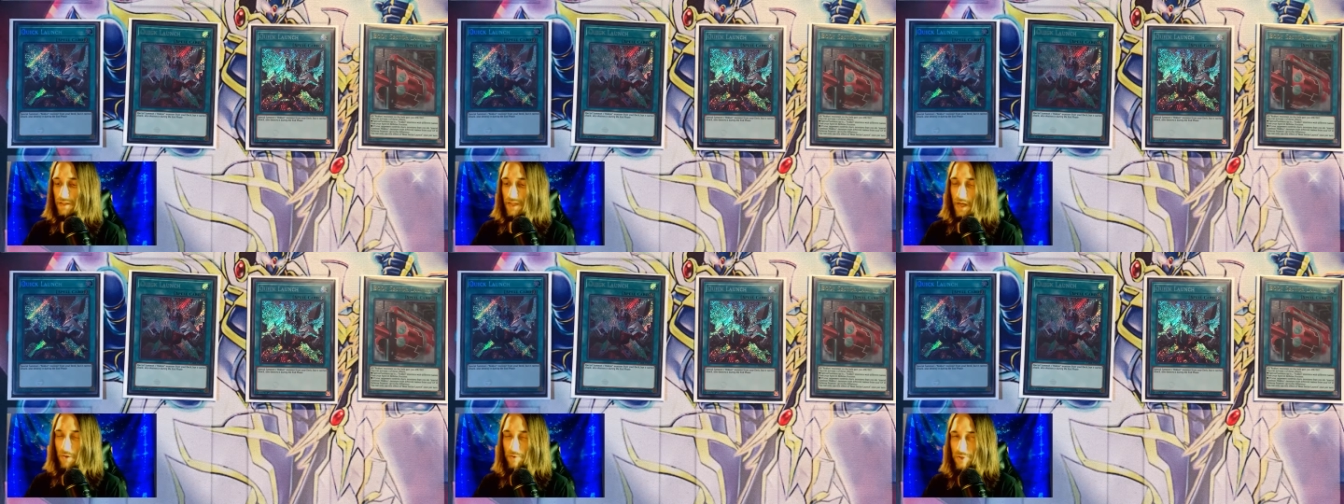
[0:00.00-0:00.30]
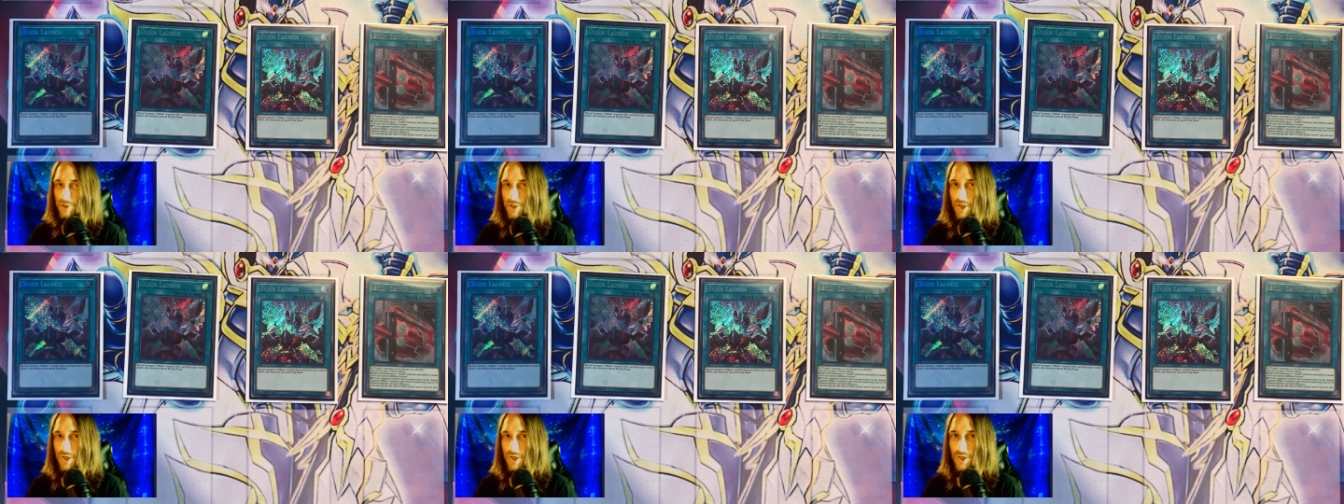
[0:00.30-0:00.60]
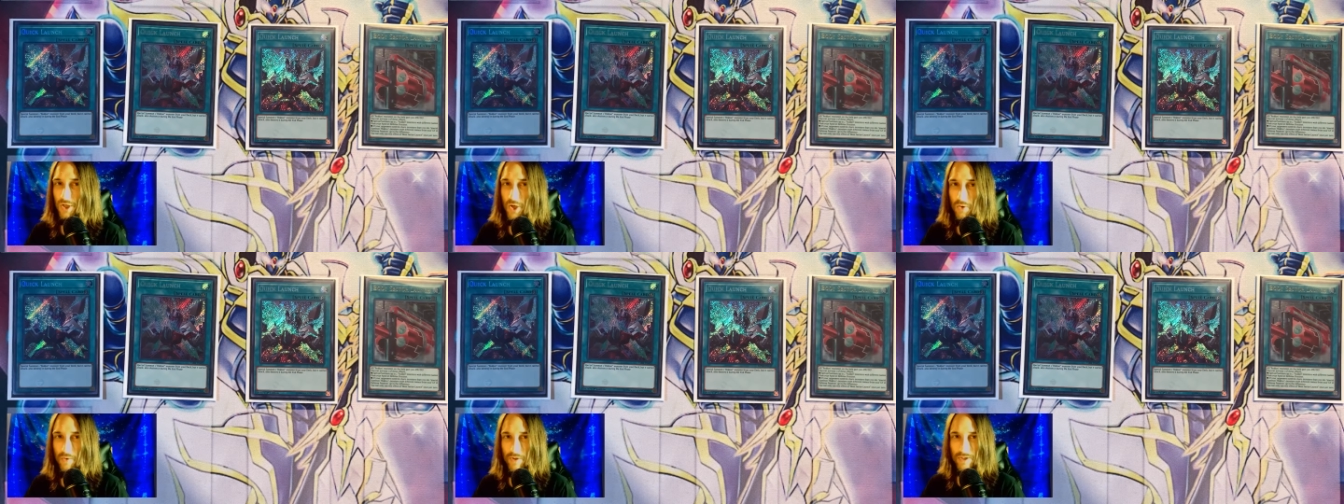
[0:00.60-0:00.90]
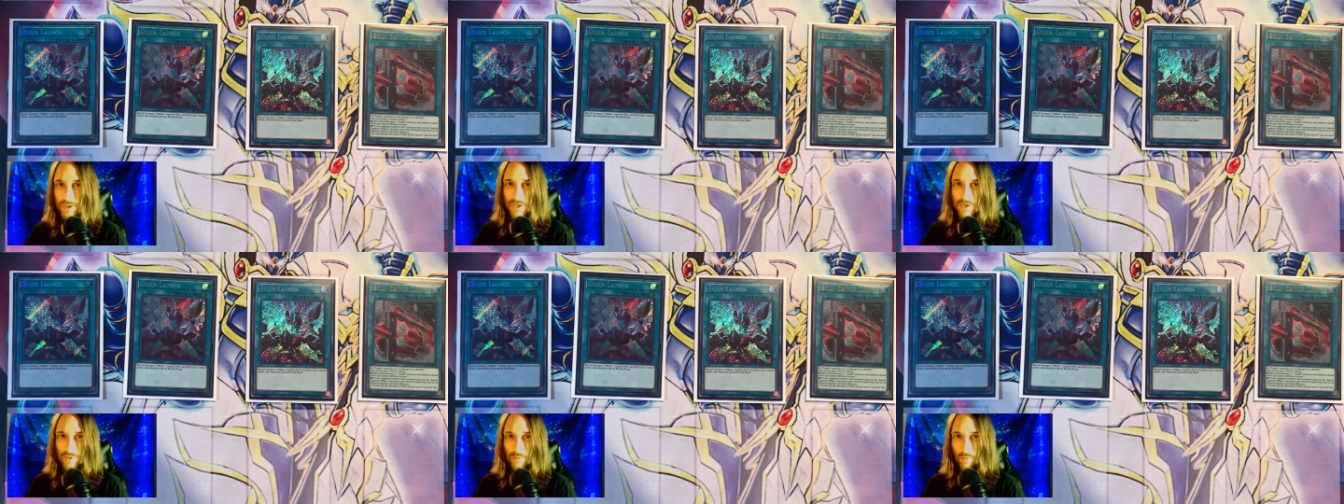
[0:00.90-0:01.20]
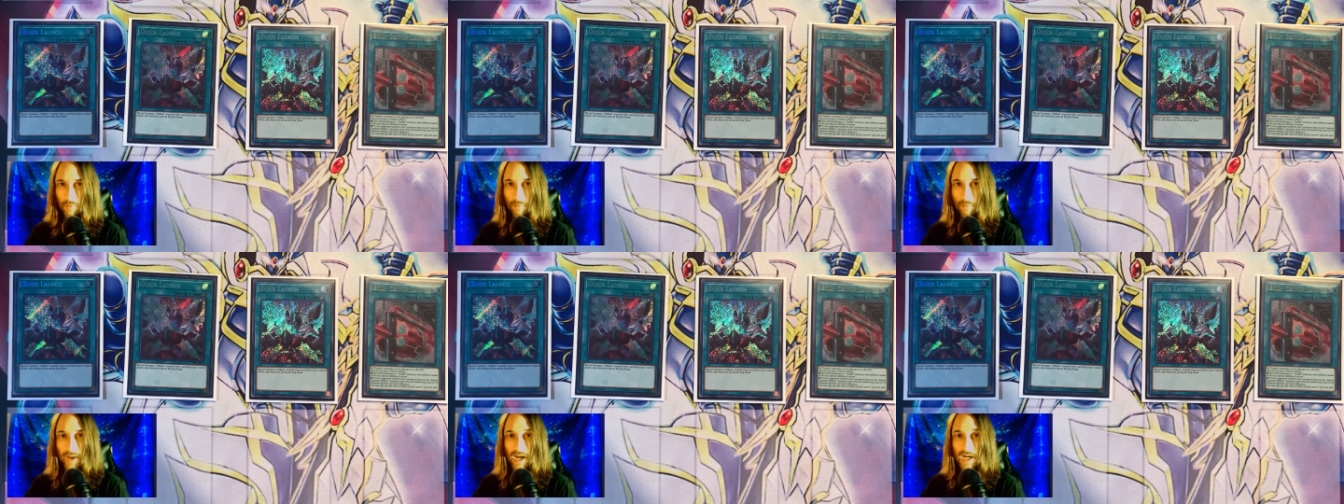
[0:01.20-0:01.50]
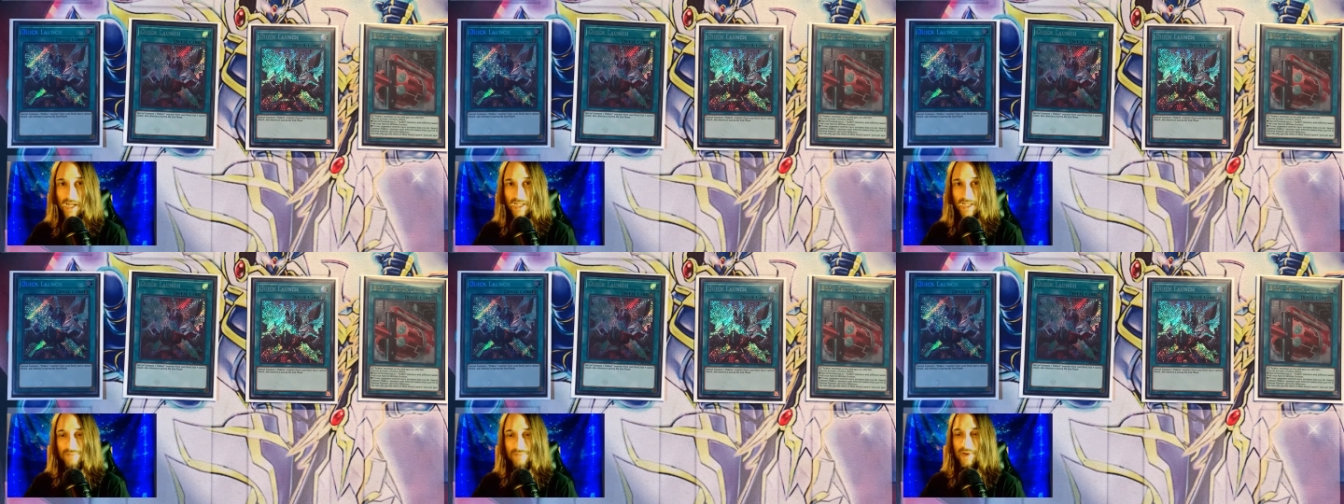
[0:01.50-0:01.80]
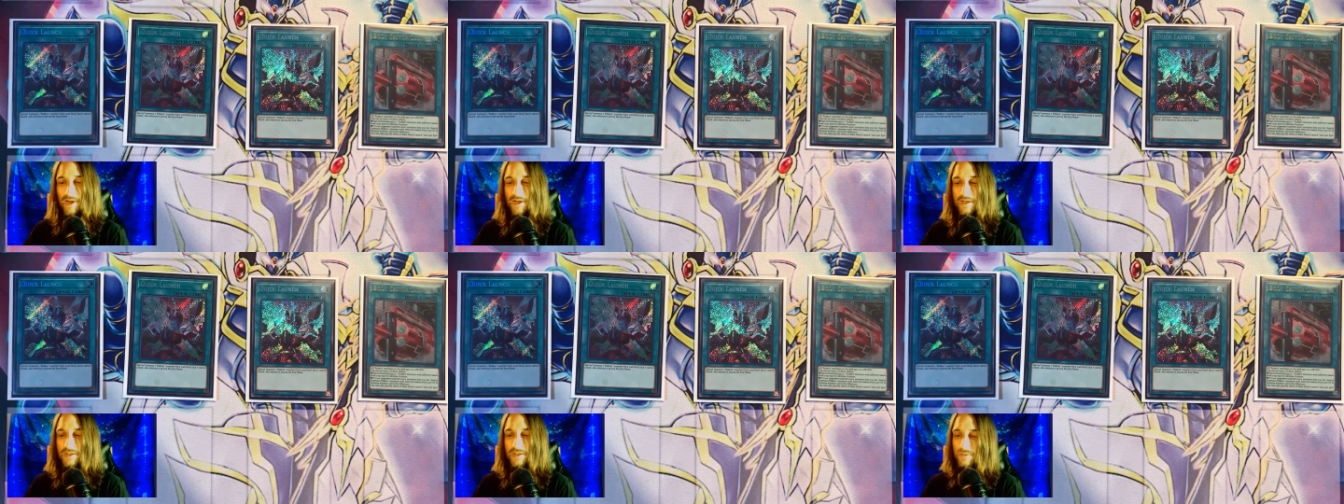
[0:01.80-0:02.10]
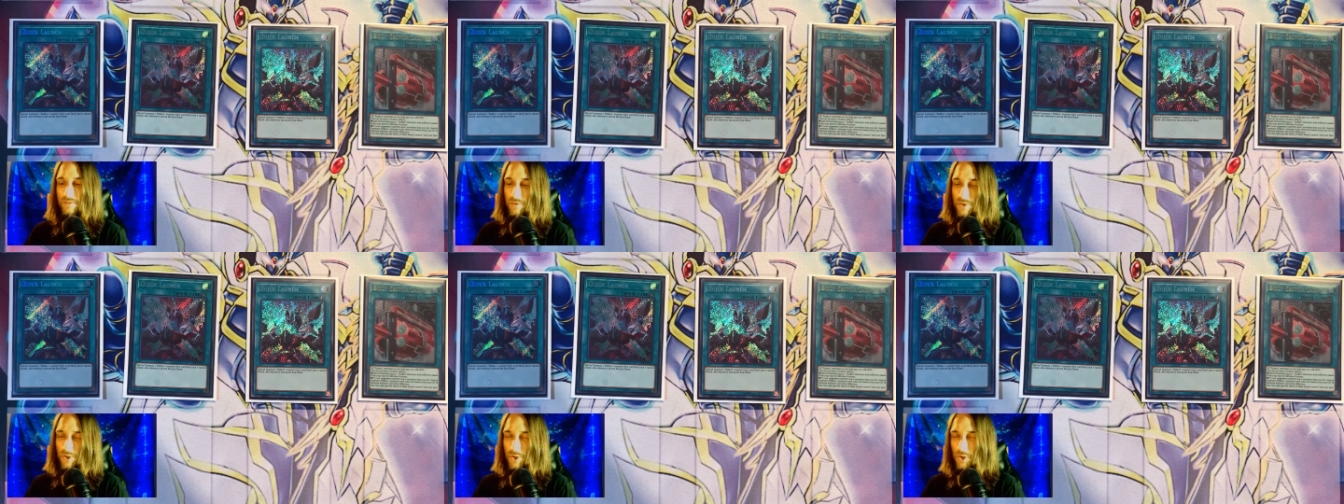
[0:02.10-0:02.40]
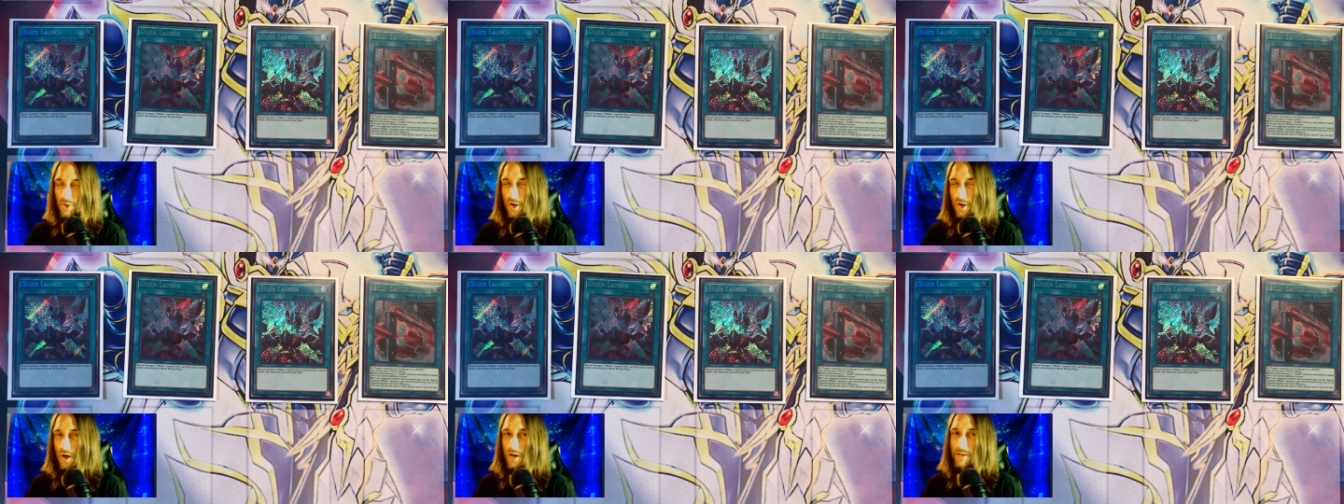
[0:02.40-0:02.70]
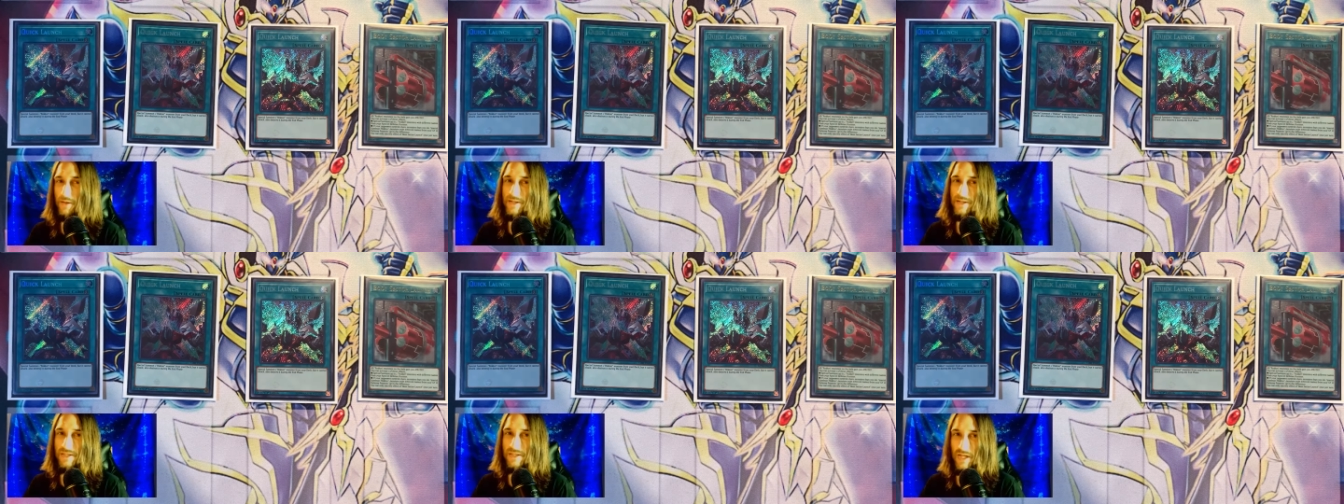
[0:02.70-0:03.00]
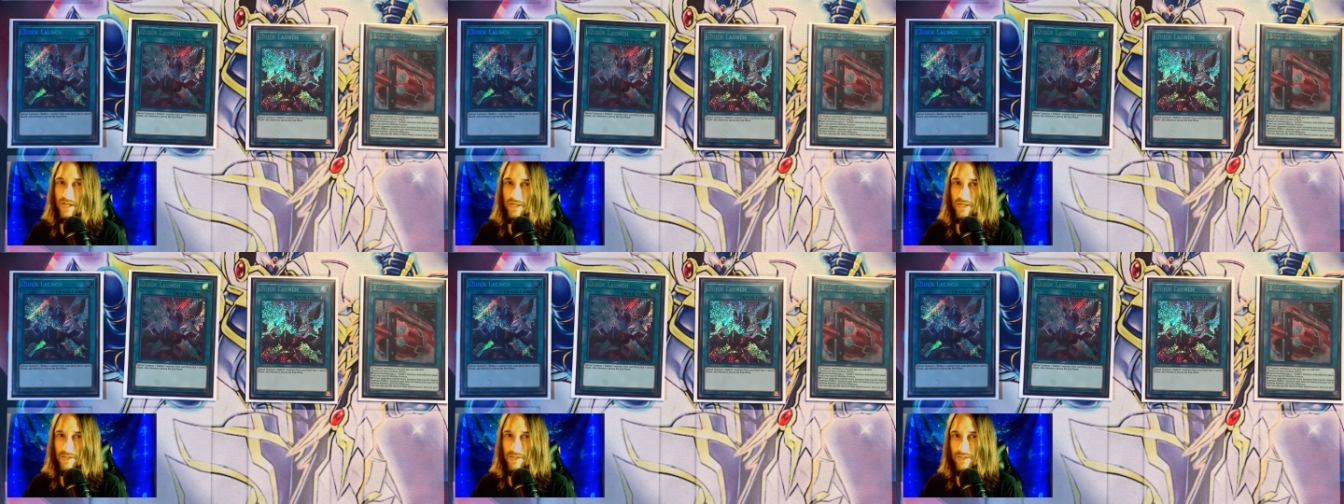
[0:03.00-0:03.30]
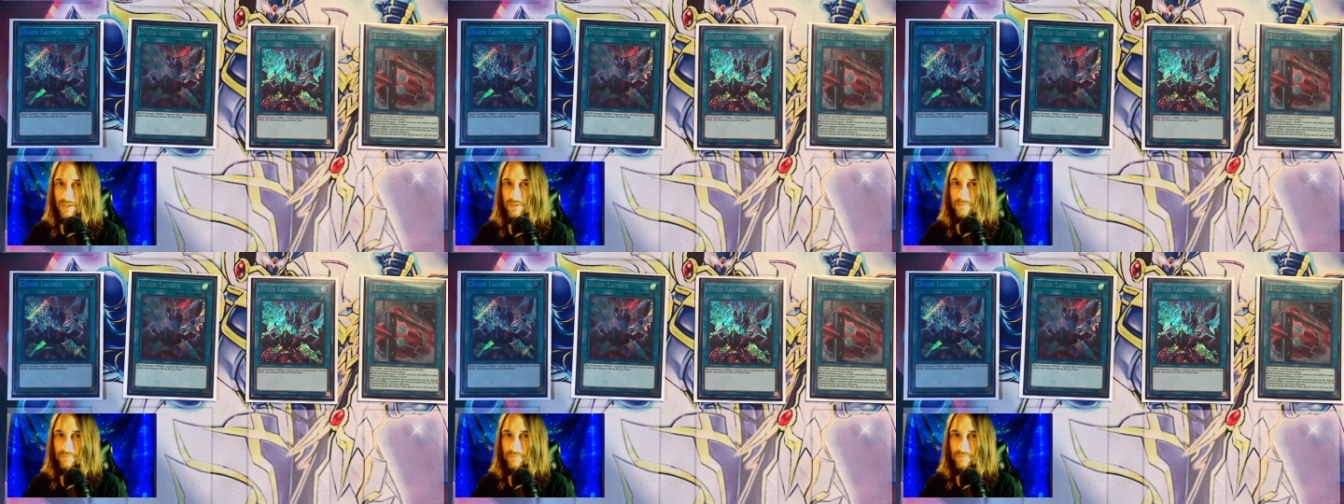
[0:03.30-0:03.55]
Now we're just going to go into the remaining spells, which are all extenders.